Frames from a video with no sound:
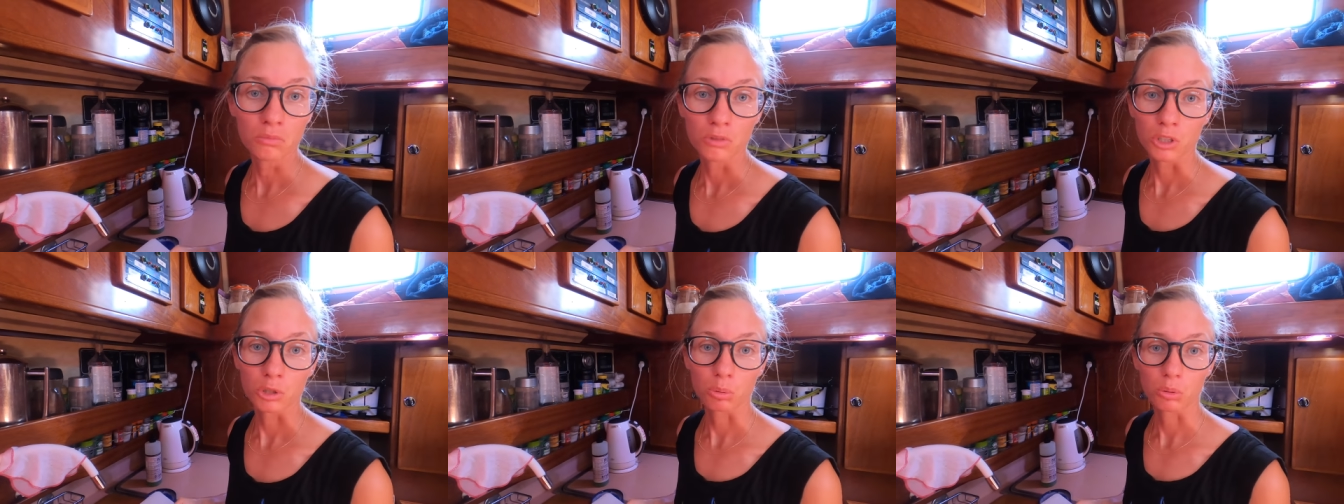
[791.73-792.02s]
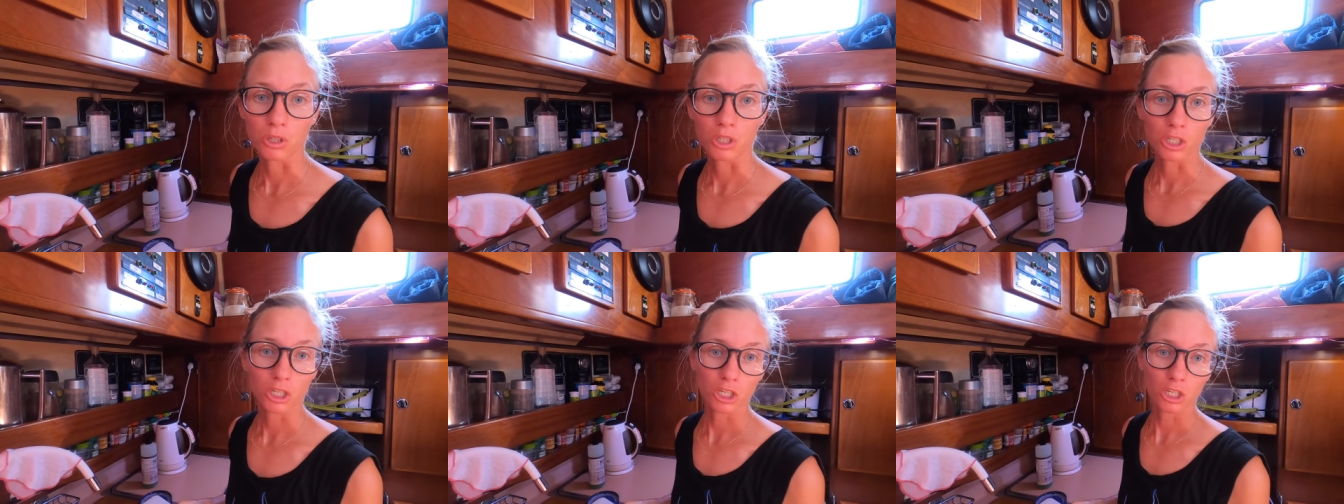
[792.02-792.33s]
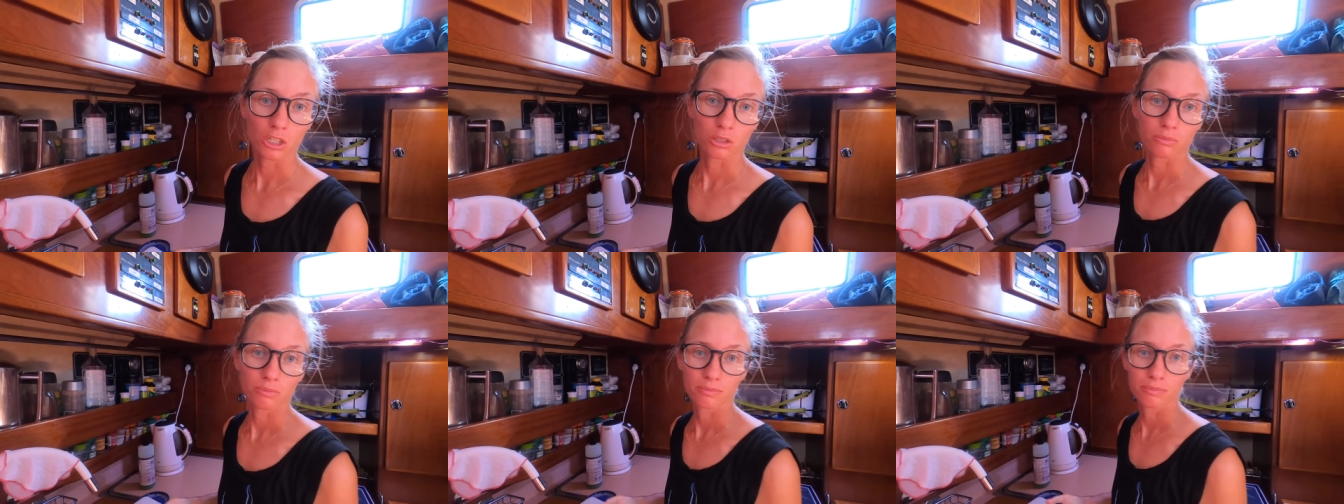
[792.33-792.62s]
It's pretty
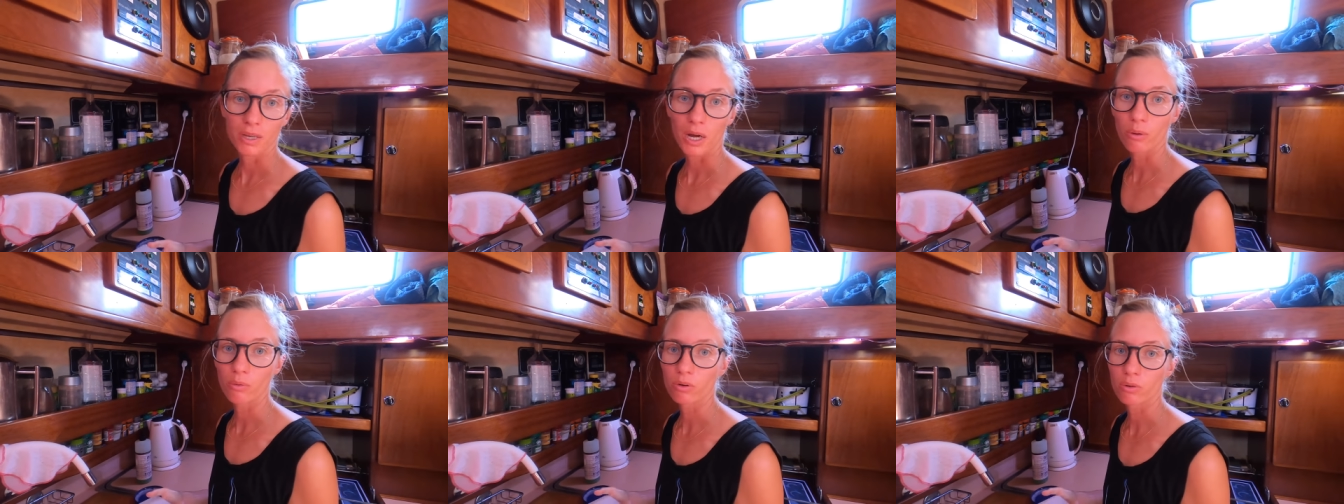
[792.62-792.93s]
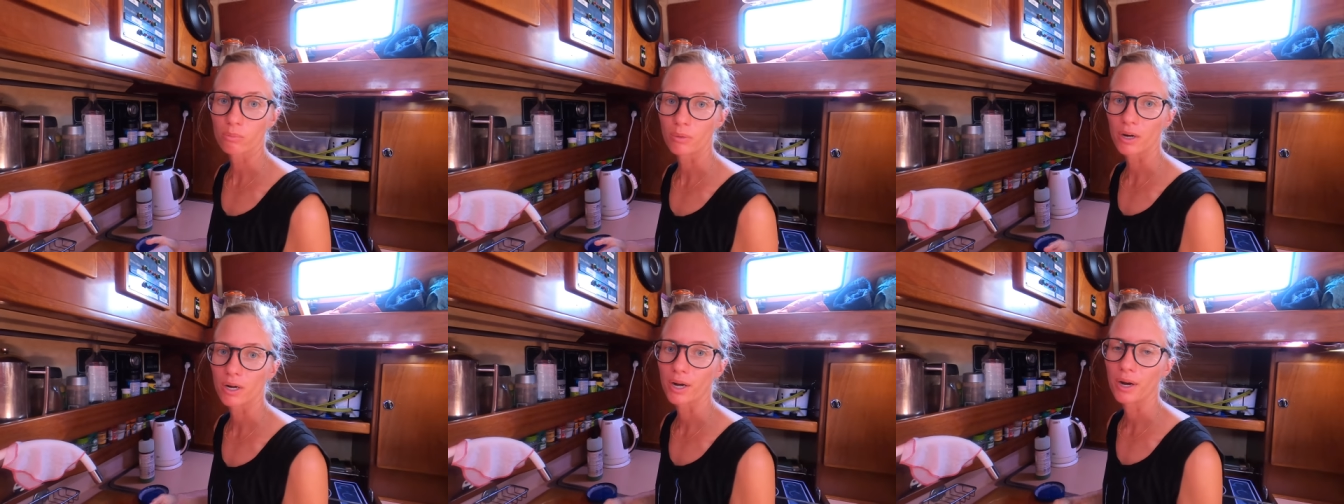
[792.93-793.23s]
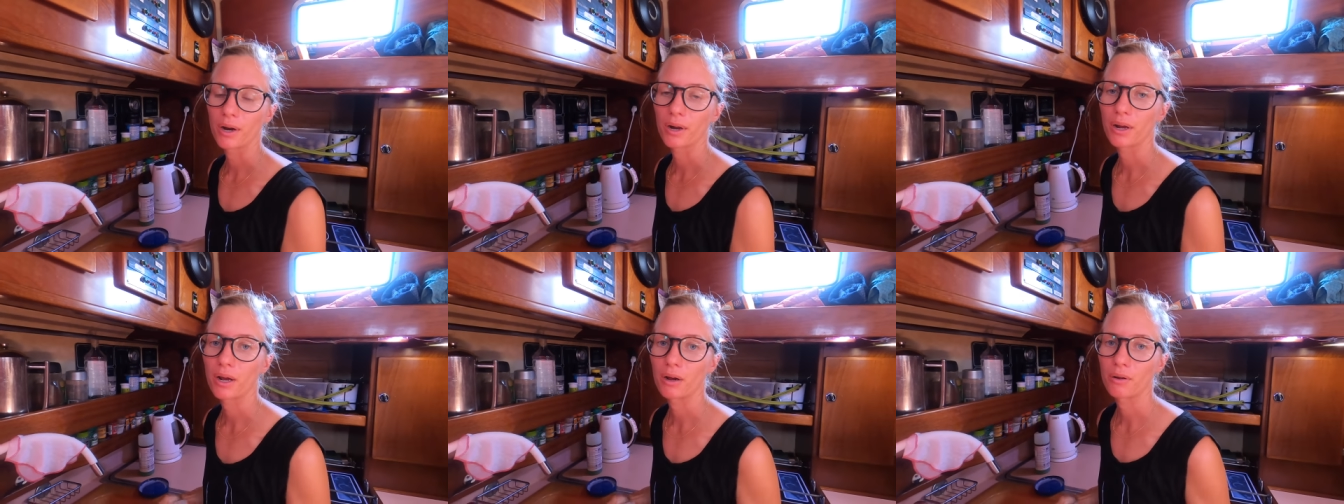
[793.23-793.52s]
good. Yeah. I wouldn't
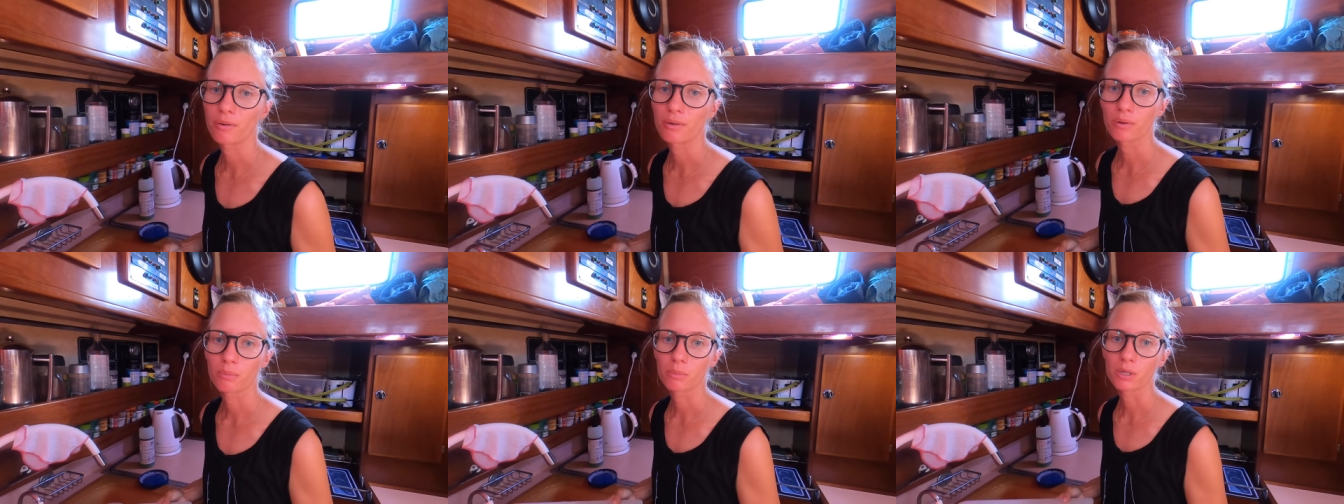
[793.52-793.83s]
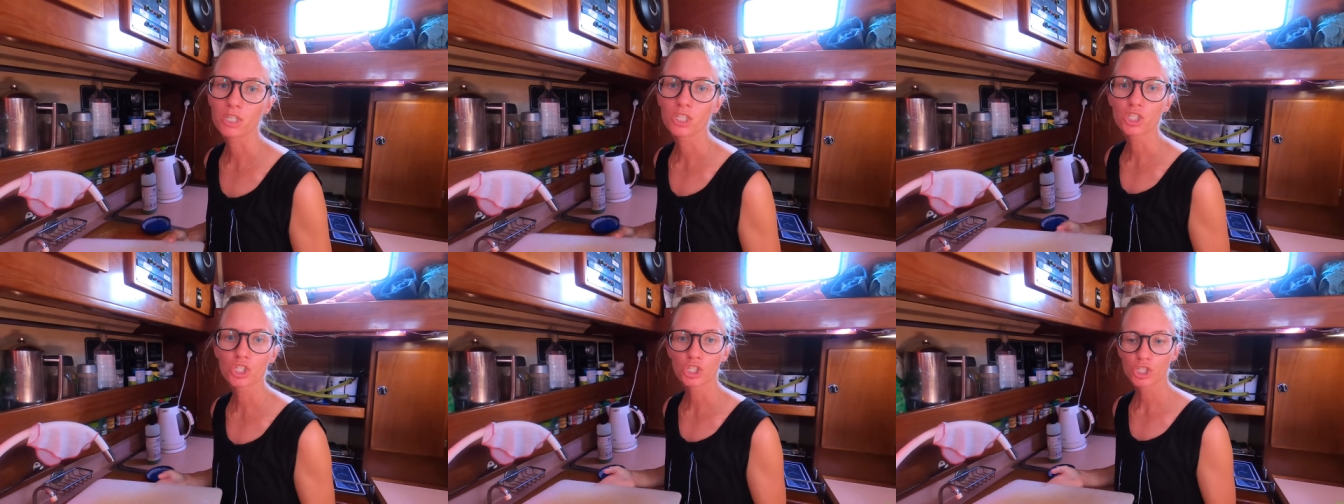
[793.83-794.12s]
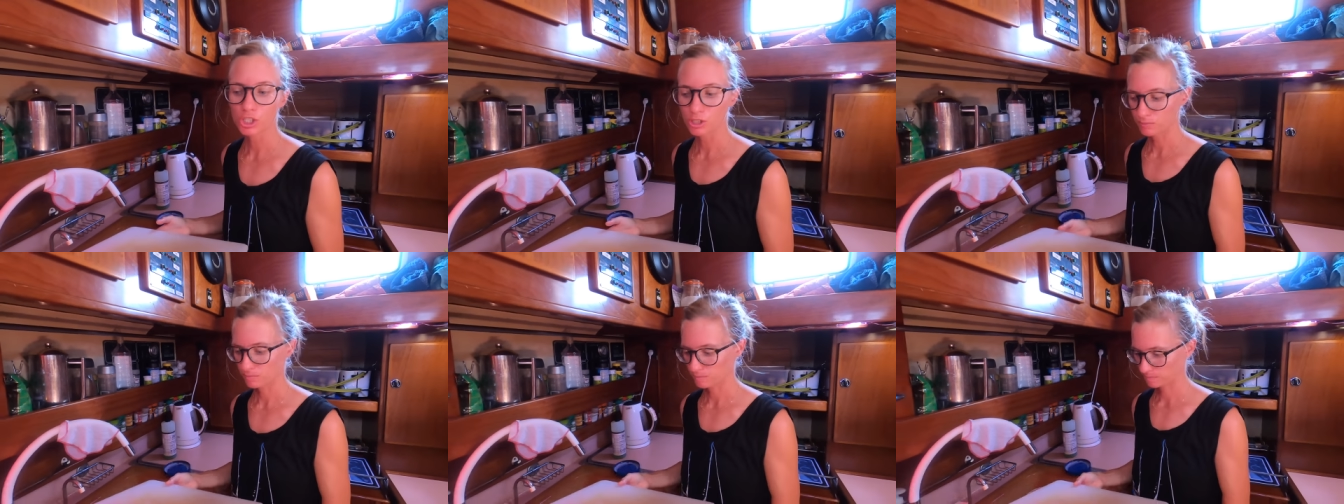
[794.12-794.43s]
mind hanging out at the beach.